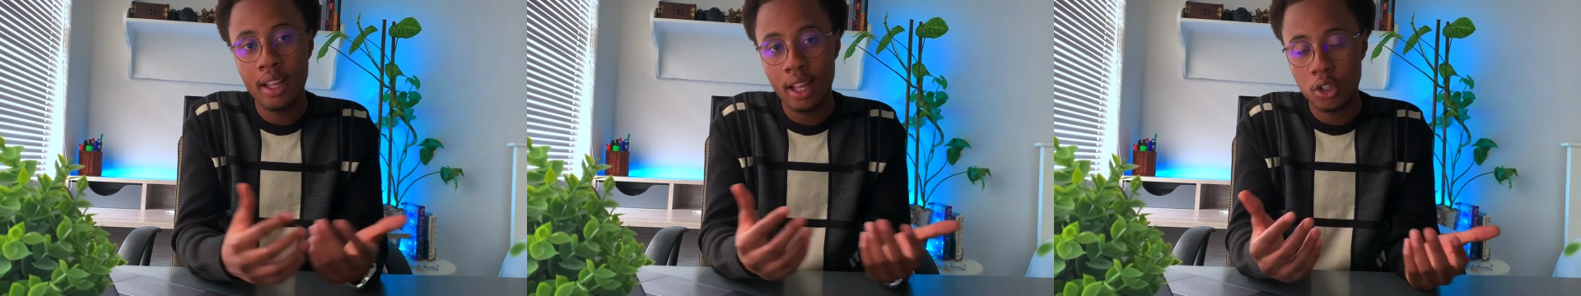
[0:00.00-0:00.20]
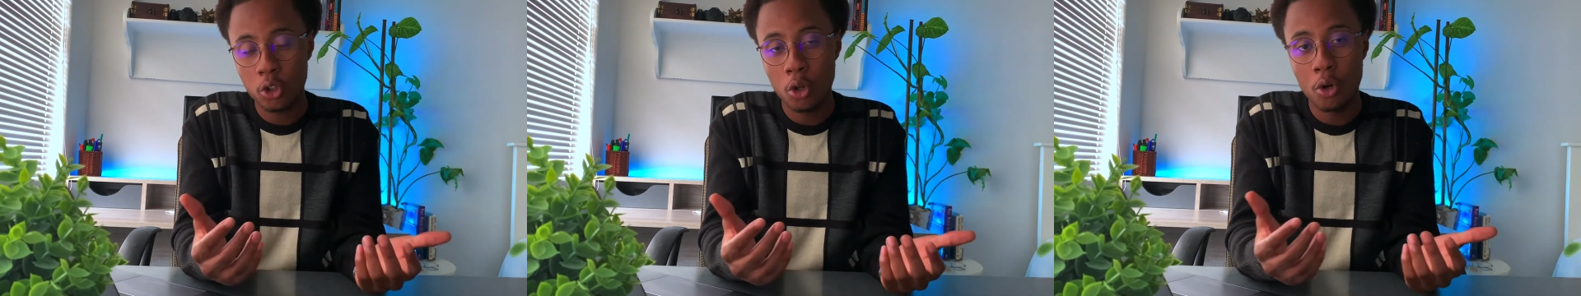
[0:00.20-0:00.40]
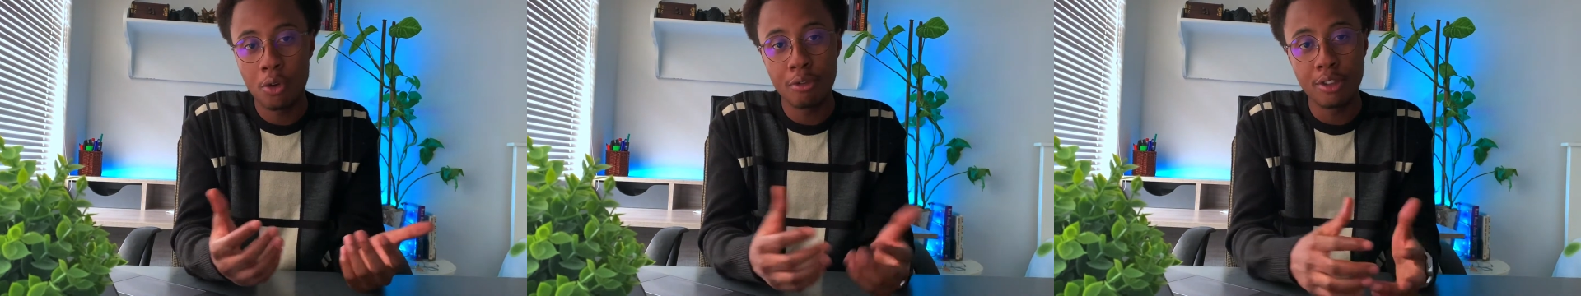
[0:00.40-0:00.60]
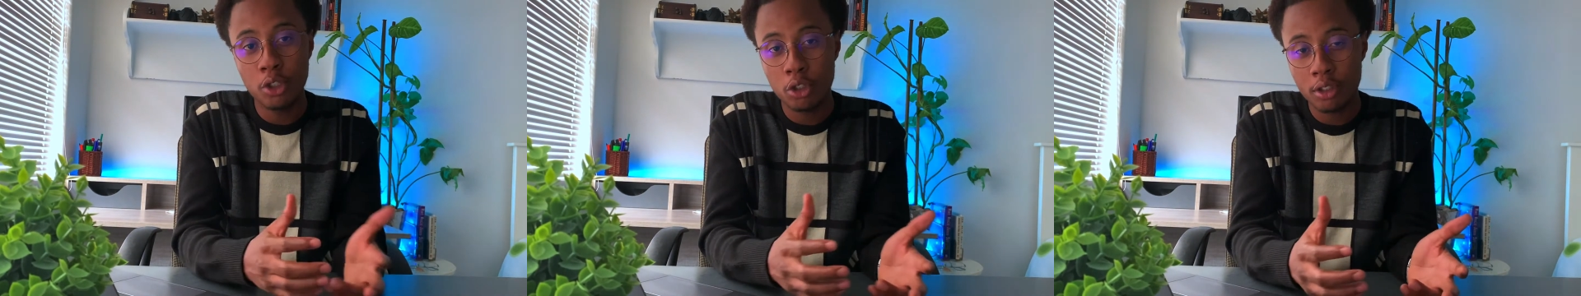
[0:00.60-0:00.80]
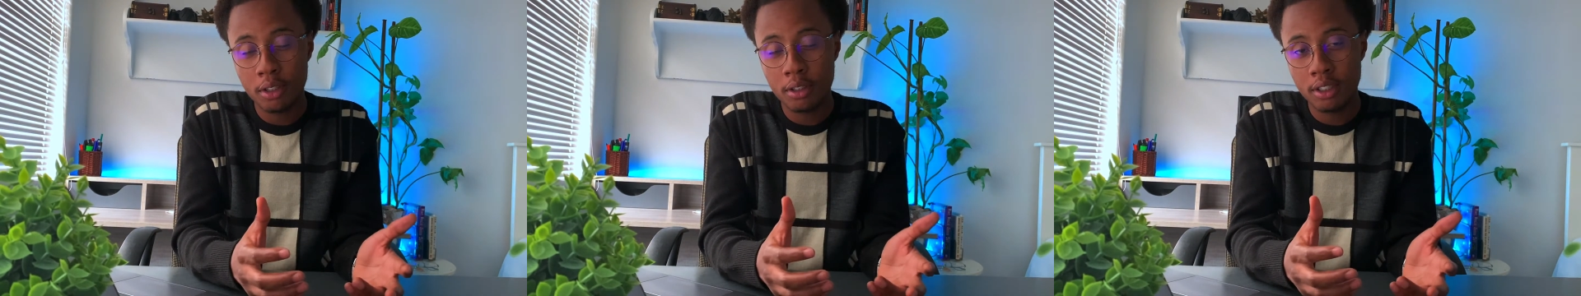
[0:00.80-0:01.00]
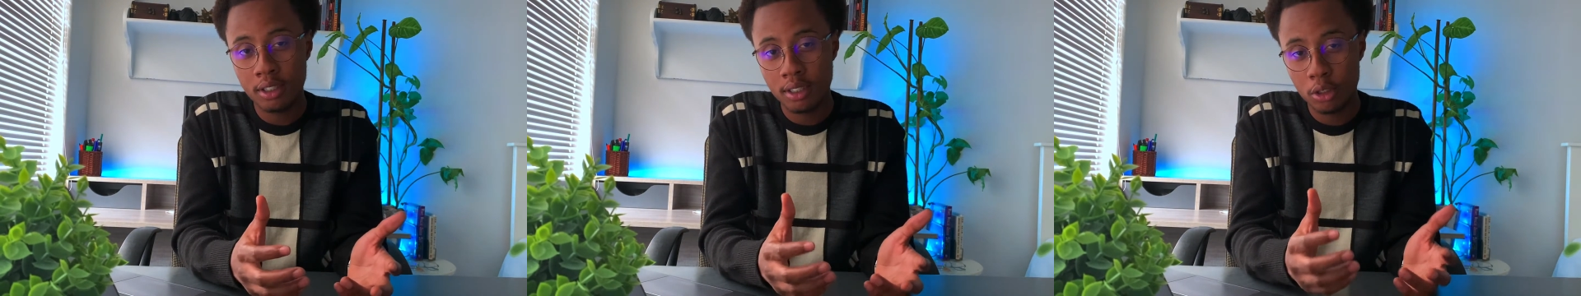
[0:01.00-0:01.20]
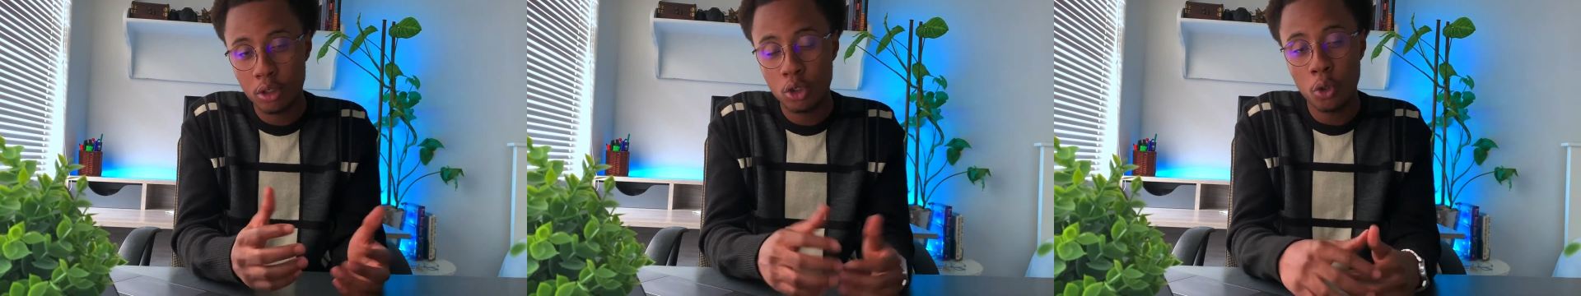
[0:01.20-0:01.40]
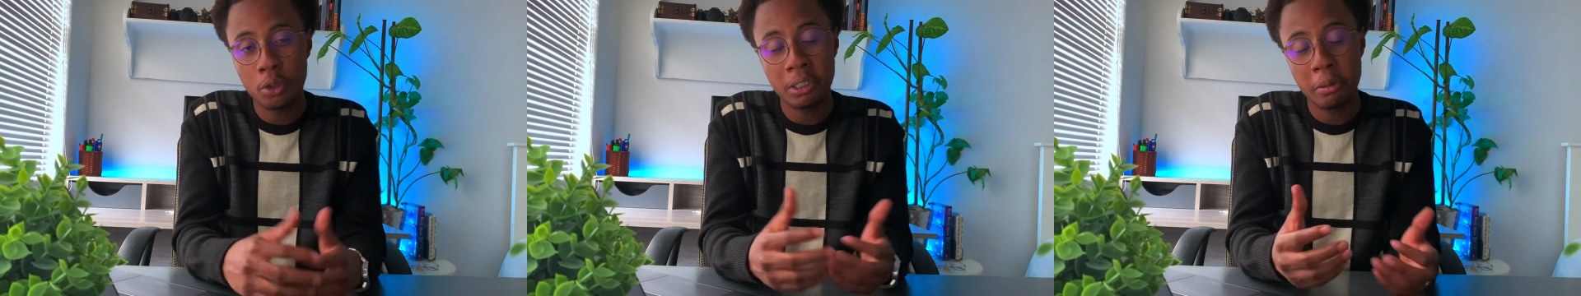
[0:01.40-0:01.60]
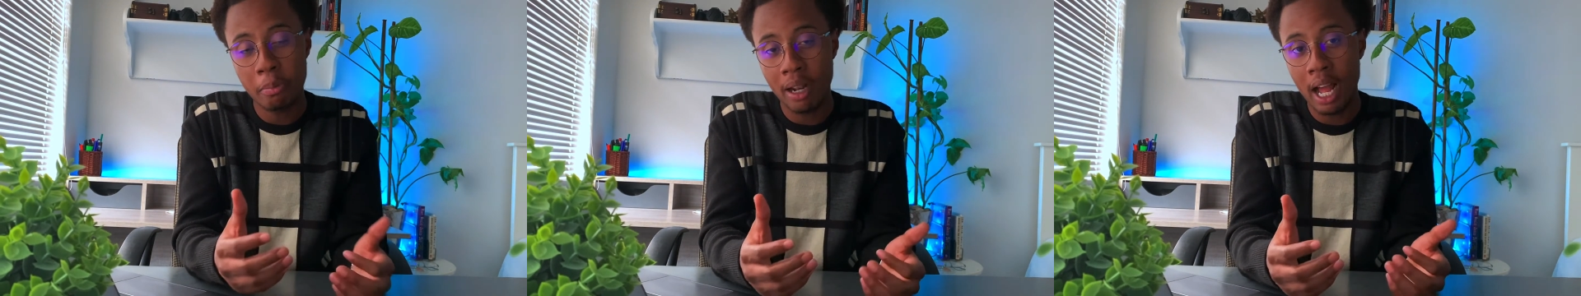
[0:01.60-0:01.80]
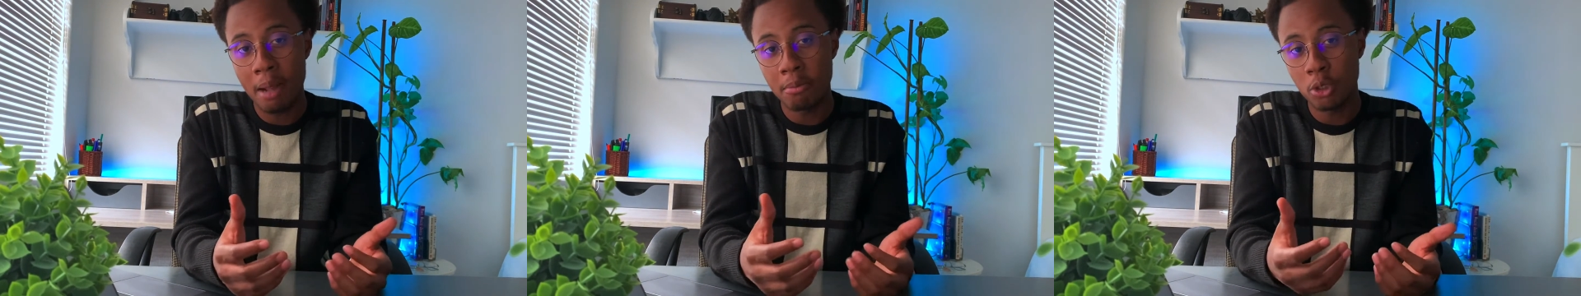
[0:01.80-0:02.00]
So Visual, so
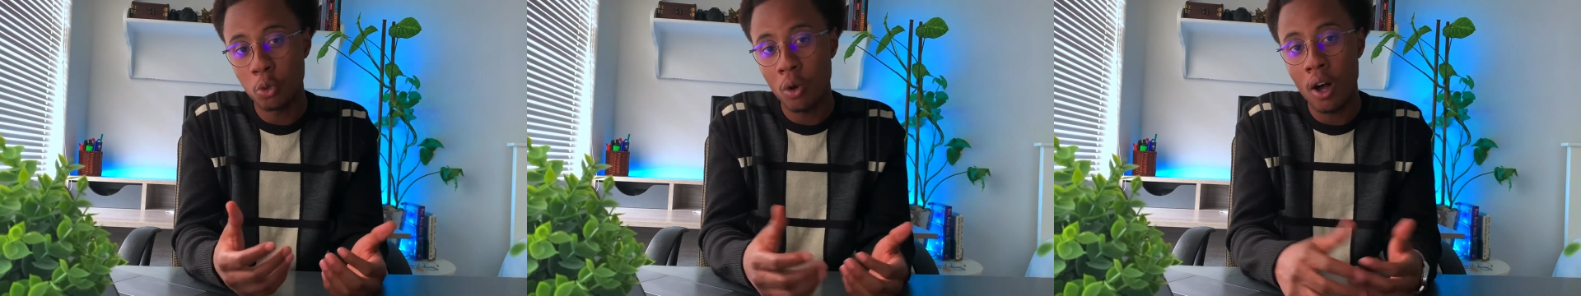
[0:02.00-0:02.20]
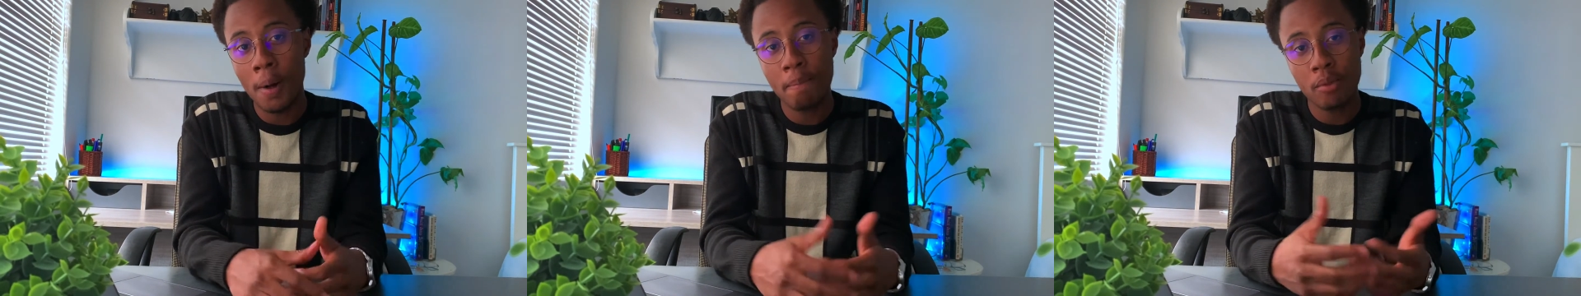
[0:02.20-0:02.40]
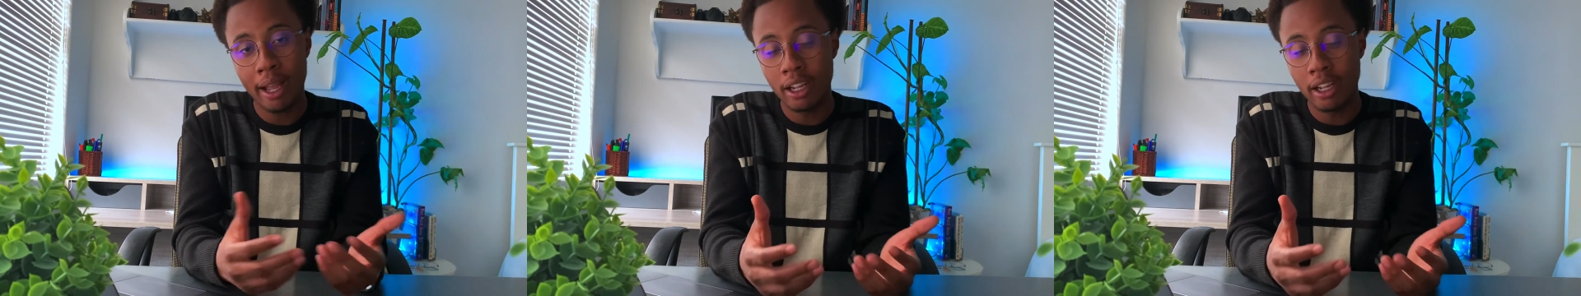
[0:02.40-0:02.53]
Sublime as well.